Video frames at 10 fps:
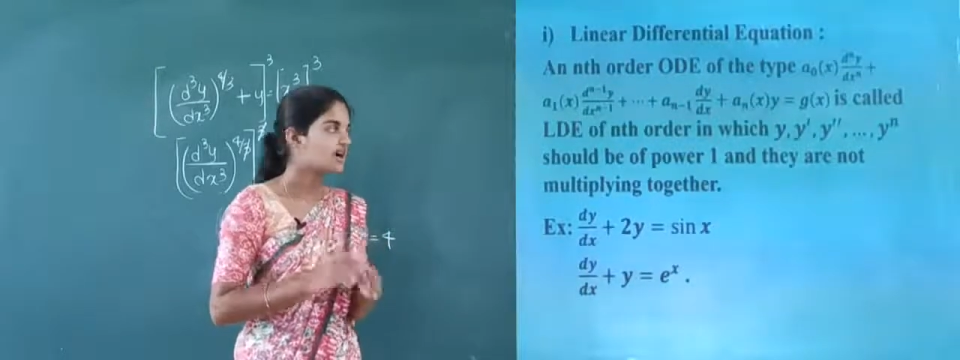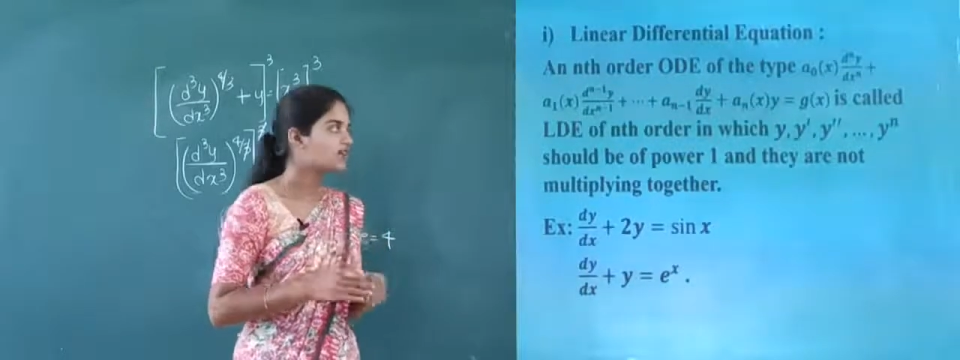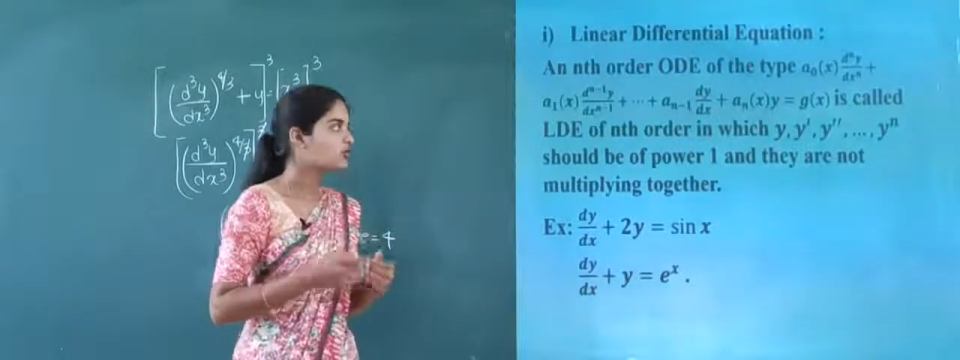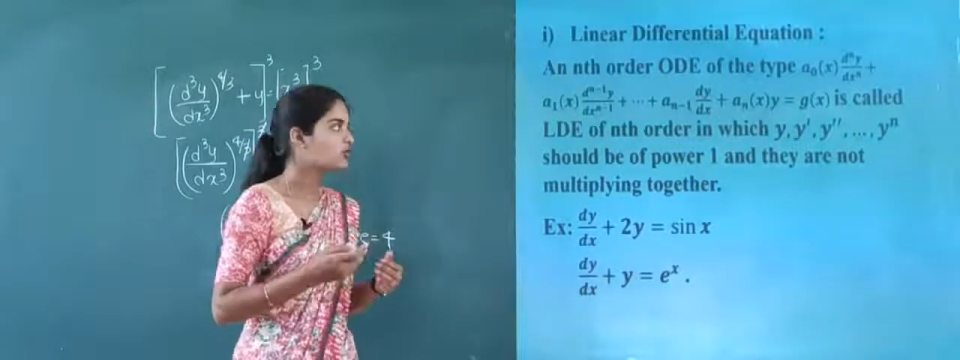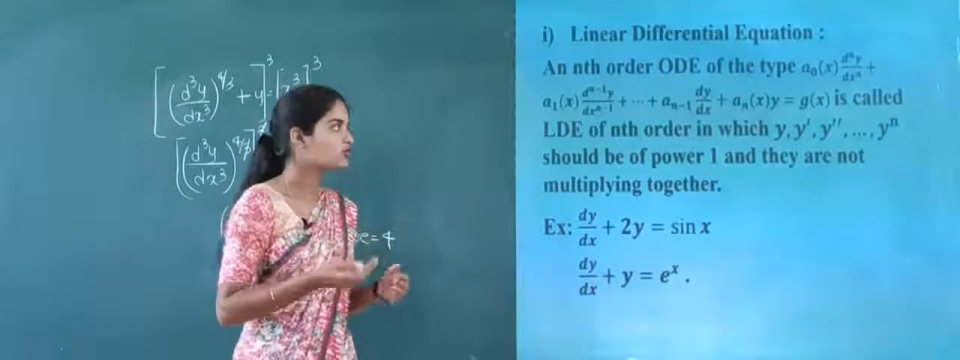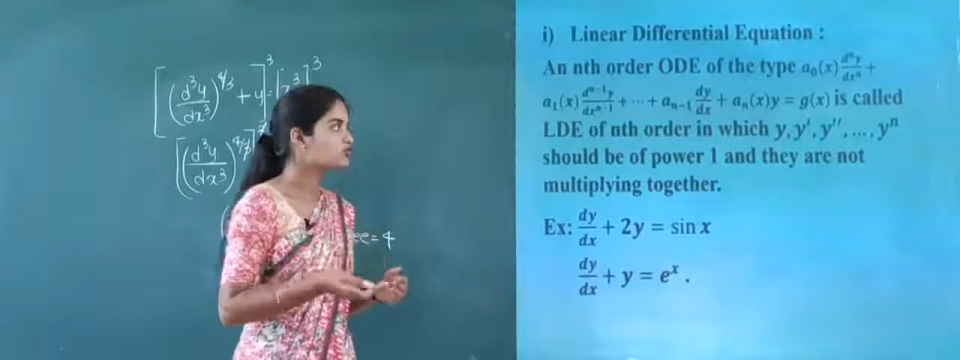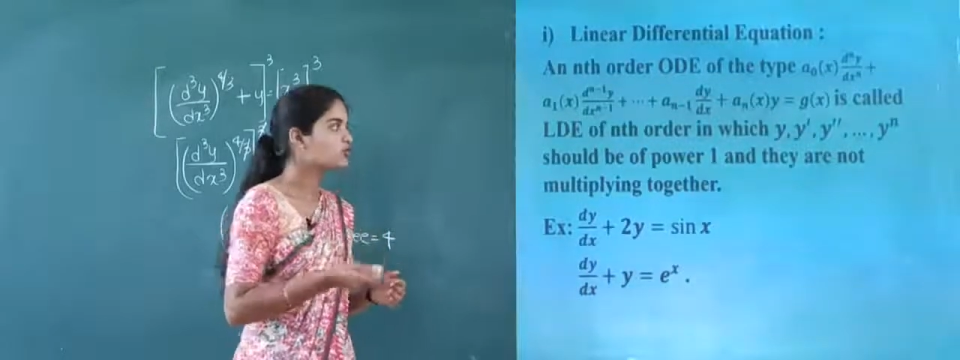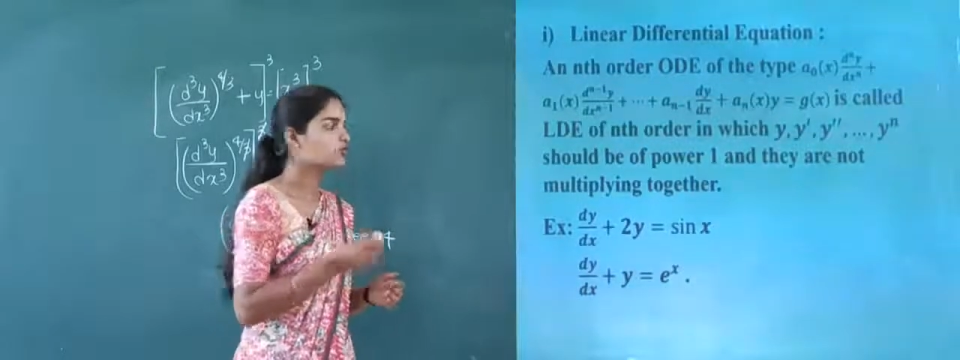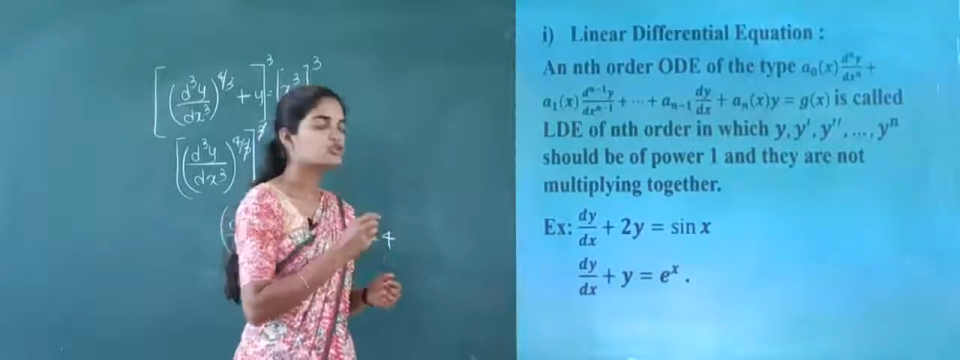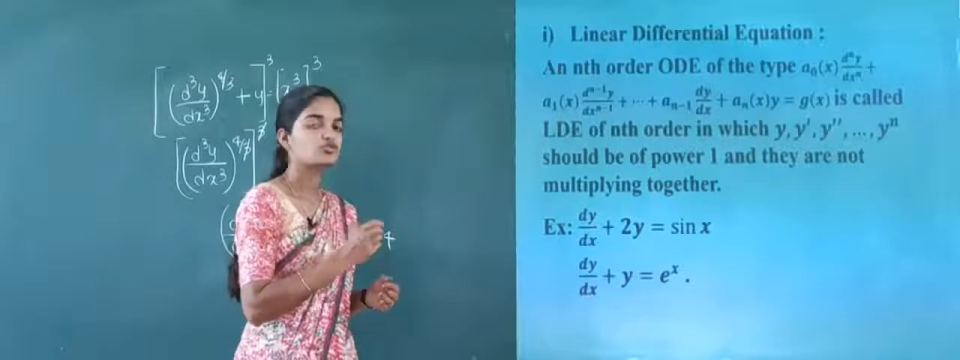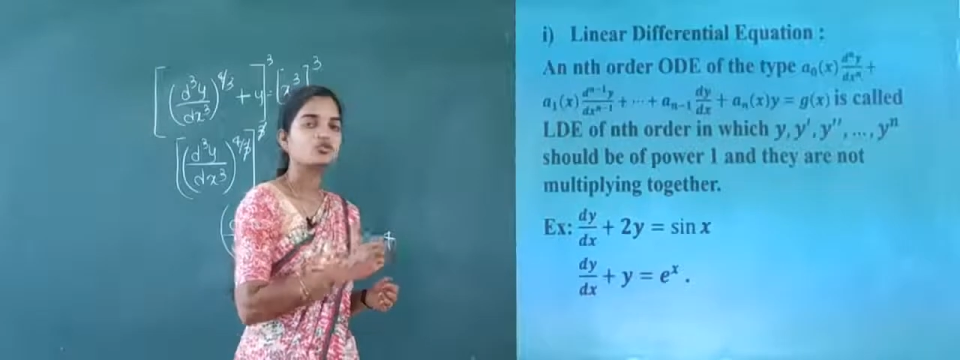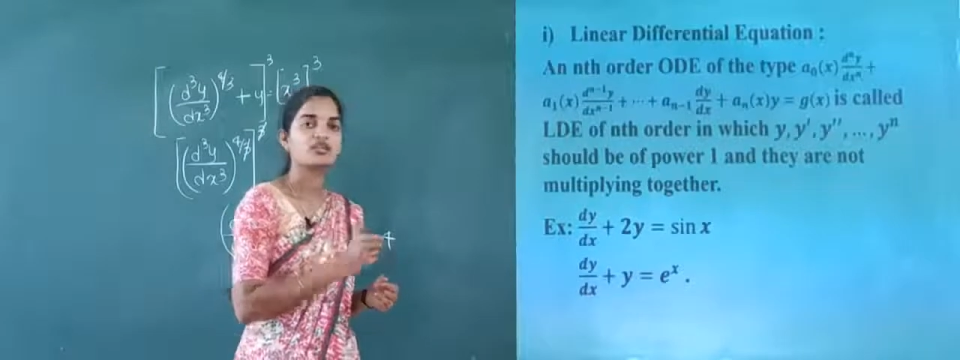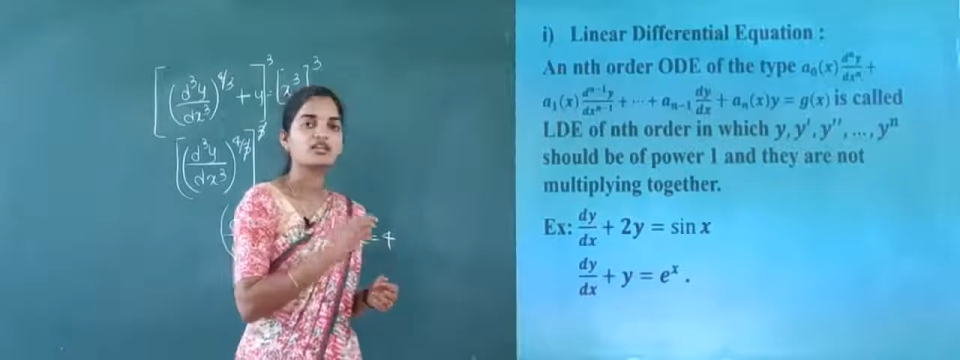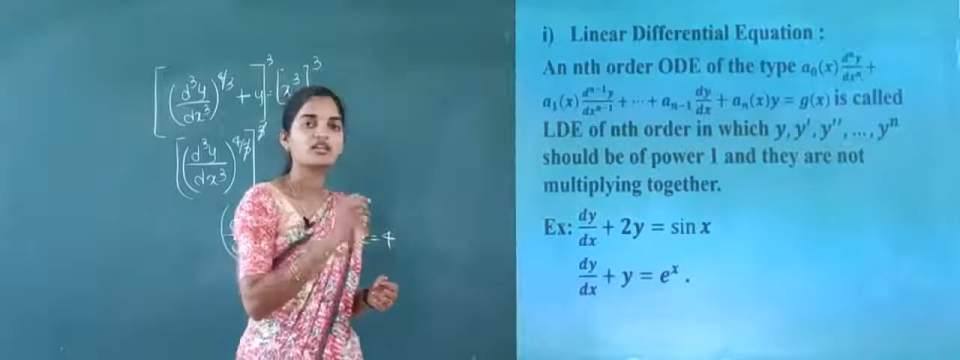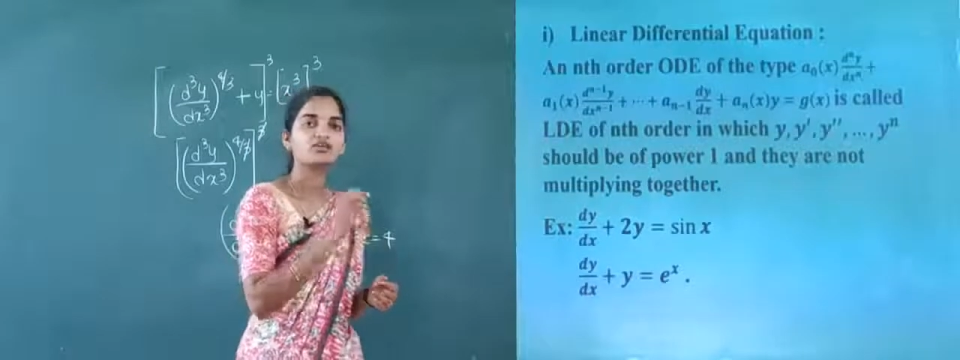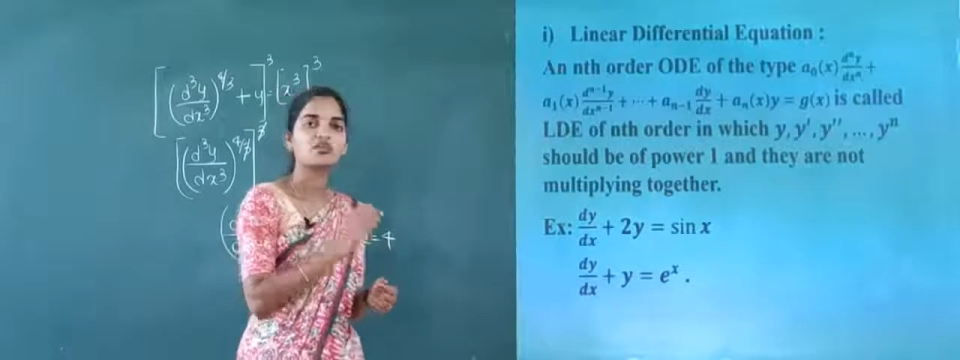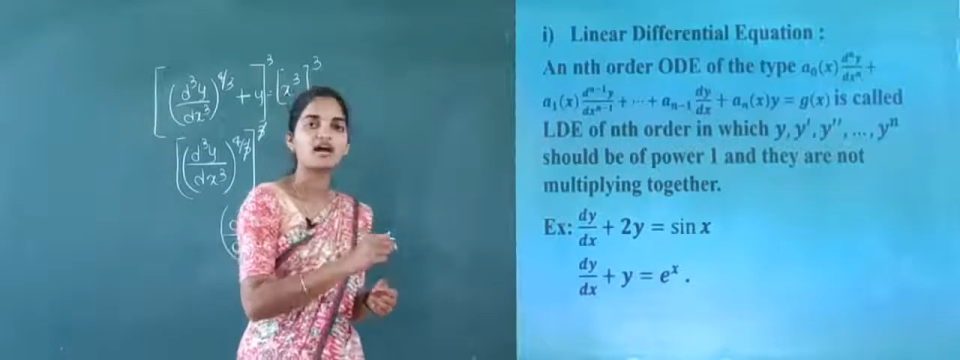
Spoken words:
and also we should not get